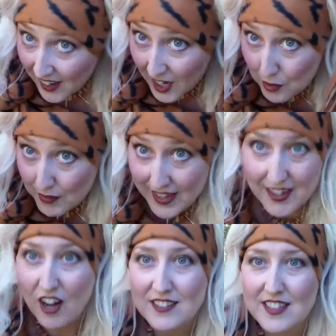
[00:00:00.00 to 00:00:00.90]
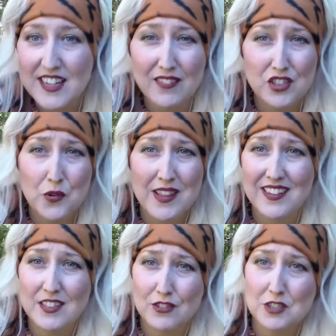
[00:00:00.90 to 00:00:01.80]
And honestly, I didn't have to do
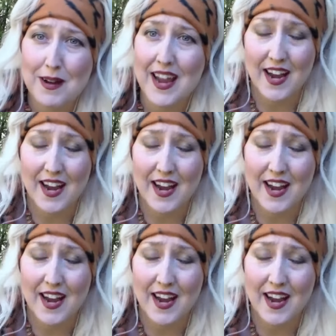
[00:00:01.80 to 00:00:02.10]
anything different to